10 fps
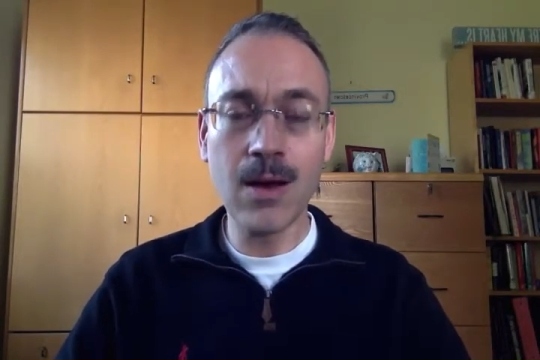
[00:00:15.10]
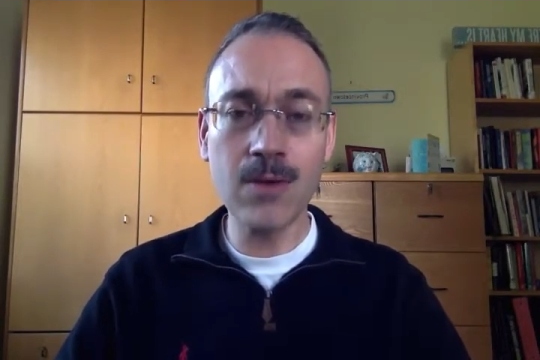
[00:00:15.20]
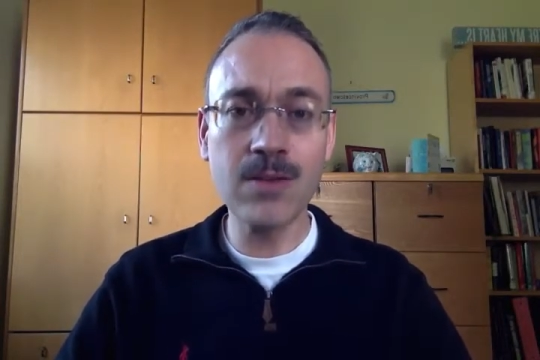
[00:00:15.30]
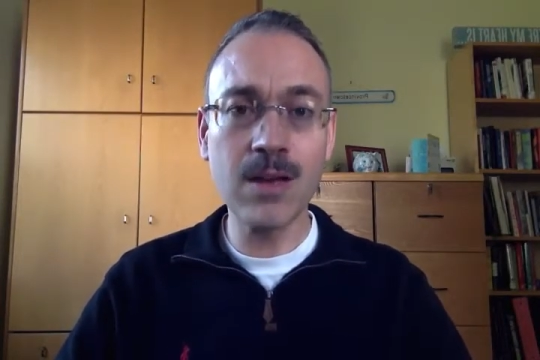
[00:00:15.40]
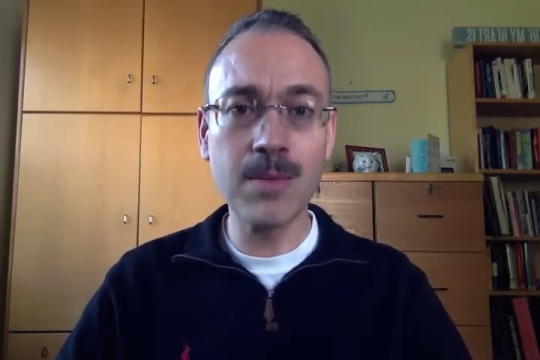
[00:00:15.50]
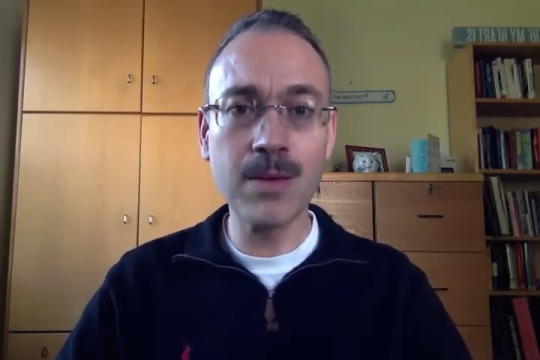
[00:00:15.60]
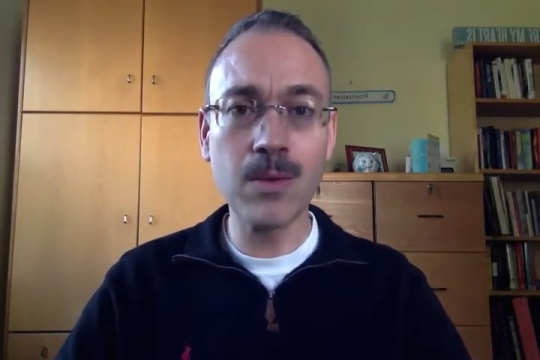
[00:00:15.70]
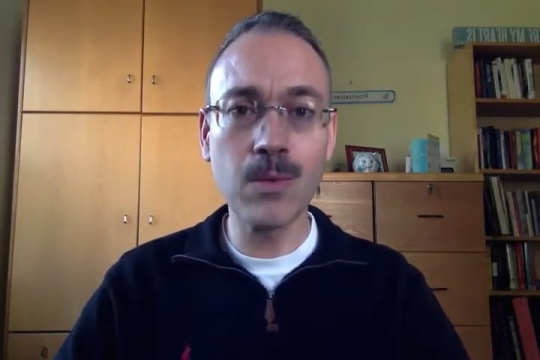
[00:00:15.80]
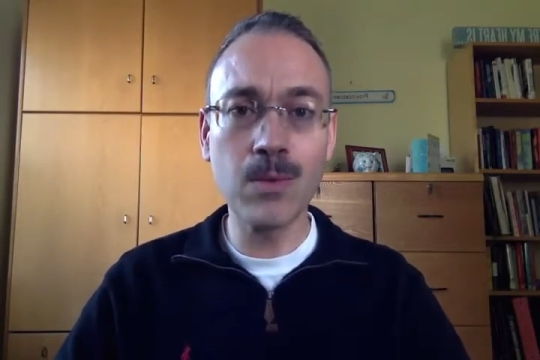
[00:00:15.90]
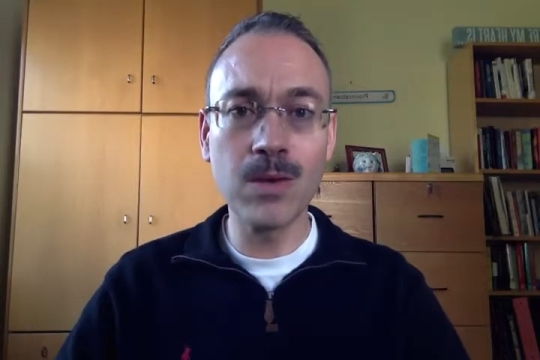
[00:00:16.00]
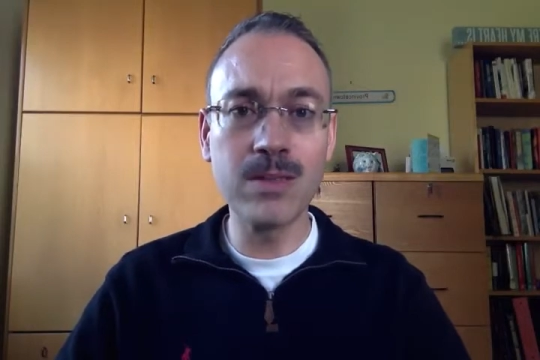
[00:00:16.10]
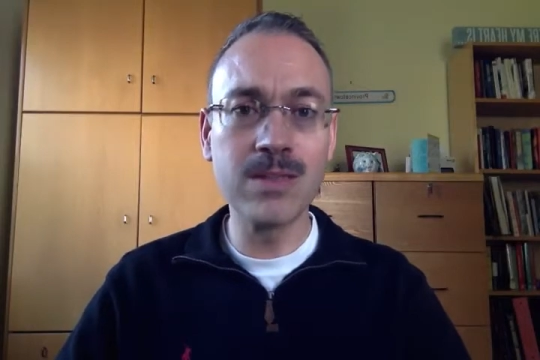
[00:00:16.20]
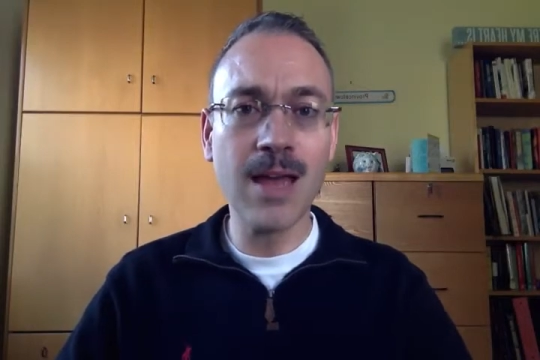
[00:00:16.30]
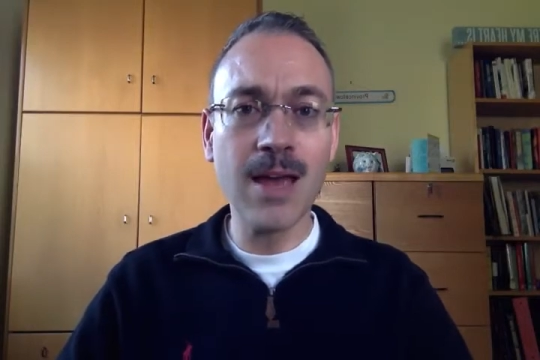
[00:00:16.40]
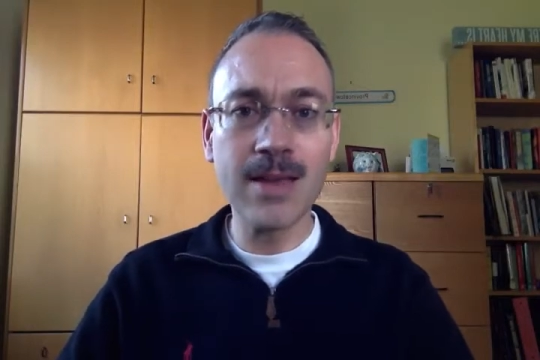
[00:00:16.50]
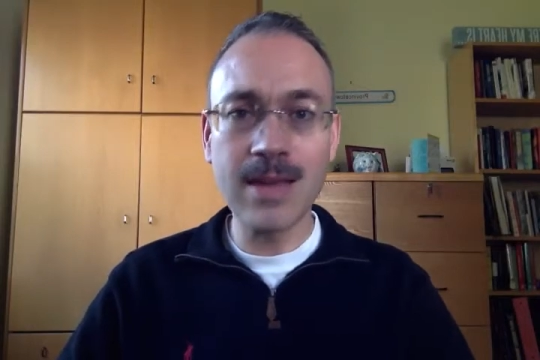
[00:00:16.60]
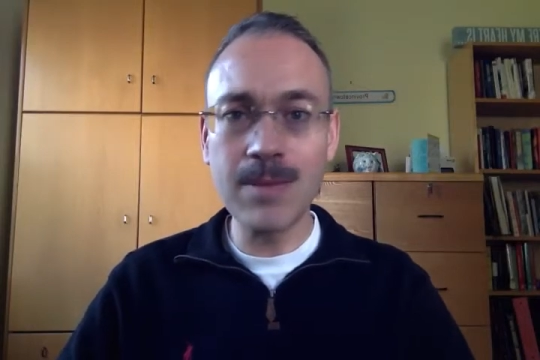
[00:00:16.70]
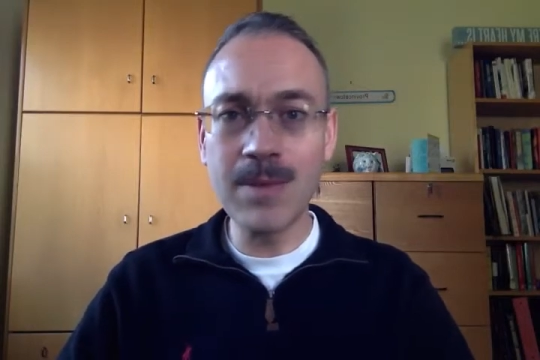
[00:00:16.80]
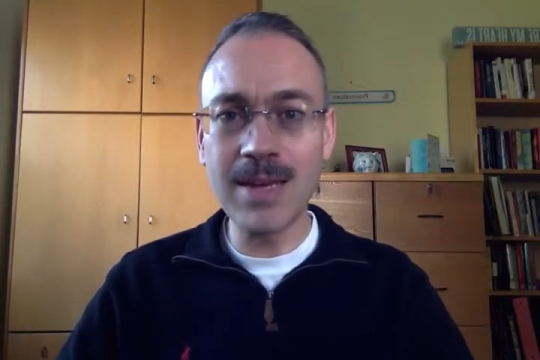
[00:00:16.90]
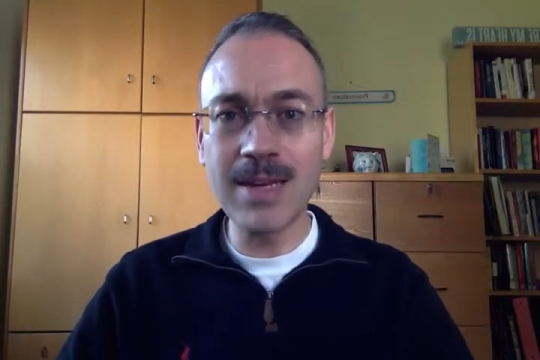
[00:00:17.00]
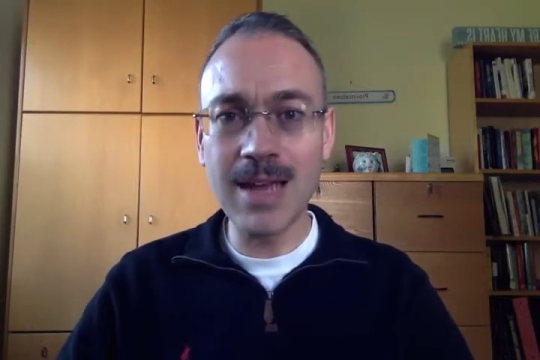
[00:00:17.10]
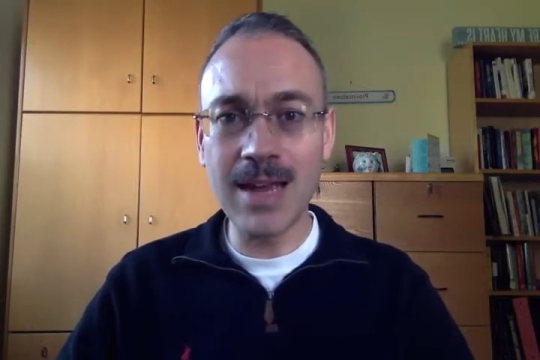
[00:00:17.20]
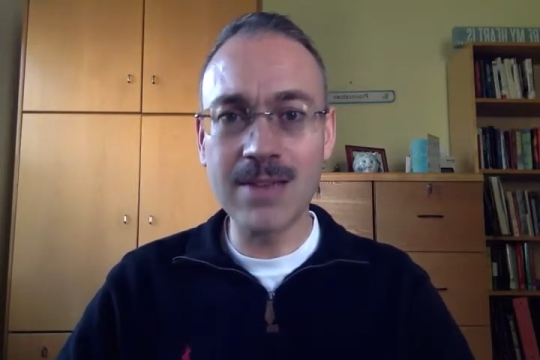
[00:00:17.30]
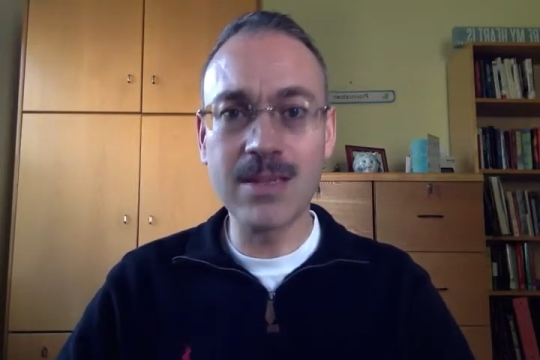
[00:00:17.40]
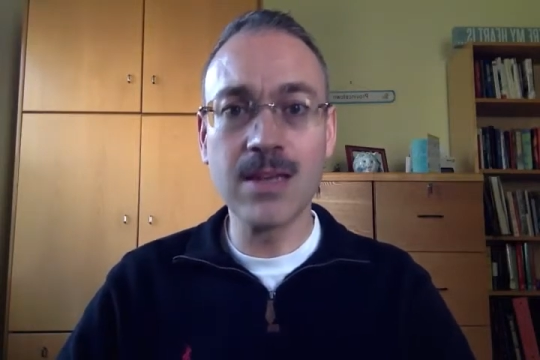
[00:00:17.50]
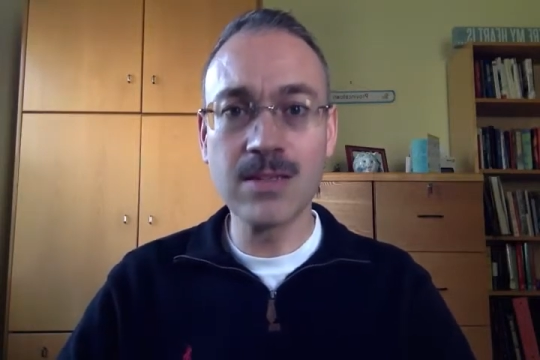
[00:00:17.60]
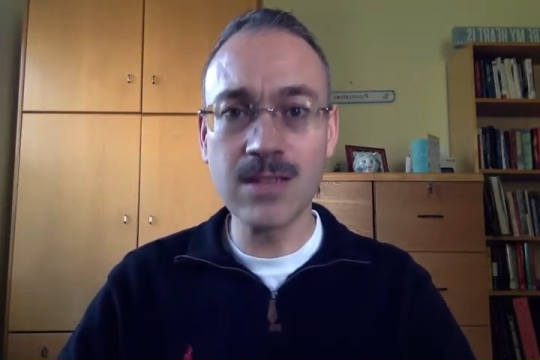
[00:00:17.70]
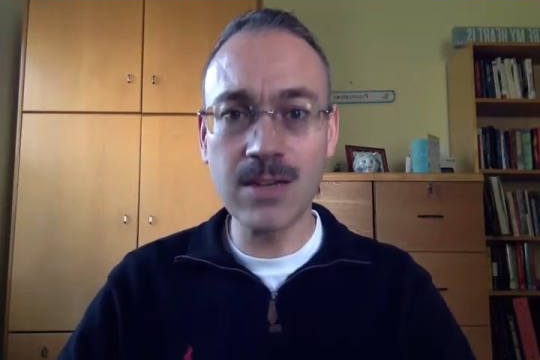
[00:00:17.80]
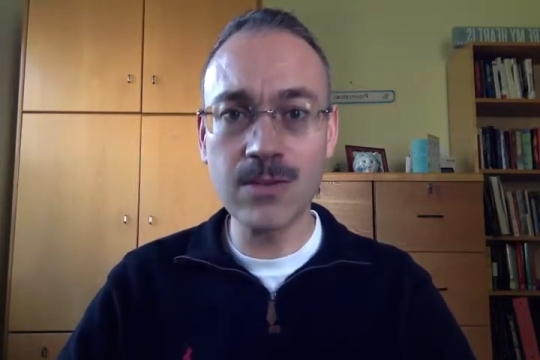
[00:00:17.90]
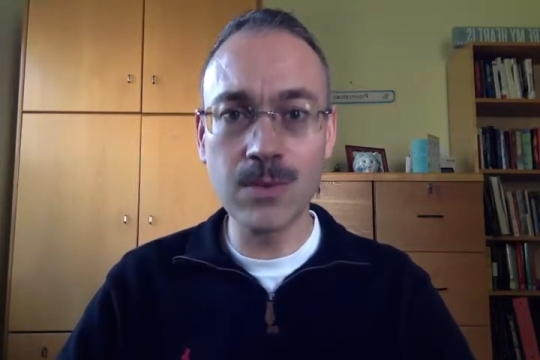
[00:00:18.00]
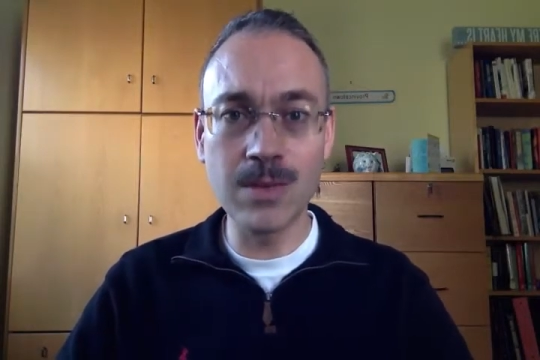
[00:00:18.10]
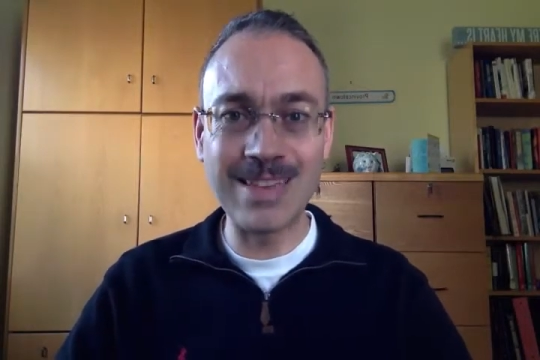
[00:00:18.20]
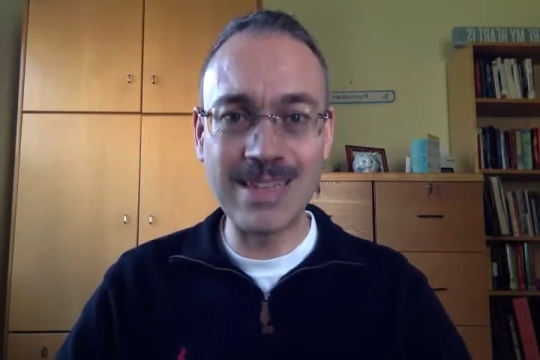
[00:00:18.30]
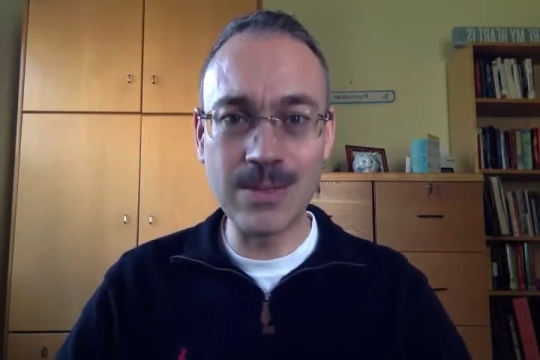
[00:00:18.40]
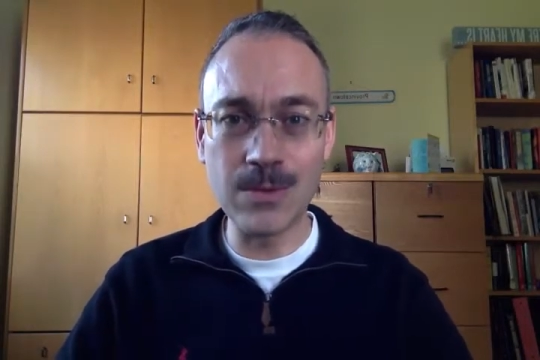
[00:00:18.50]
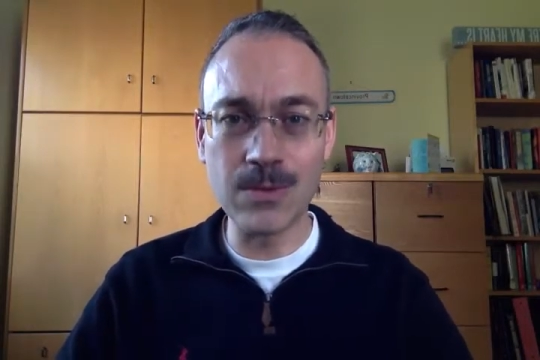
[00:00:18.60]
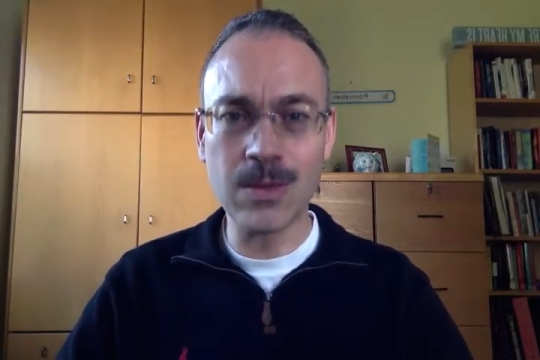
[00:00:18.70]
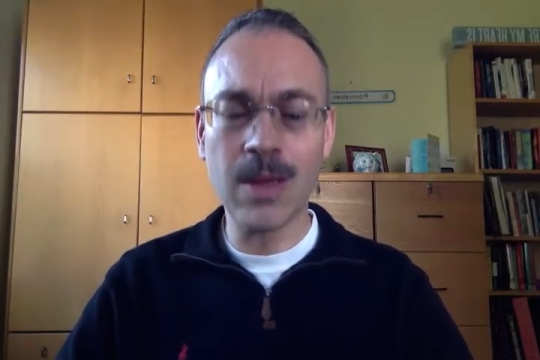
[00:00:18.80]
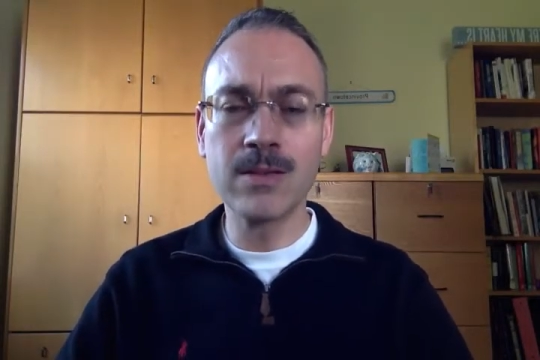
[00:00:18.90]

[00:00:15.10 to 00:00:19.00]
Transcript: Our topic was gay men as sexual leaders.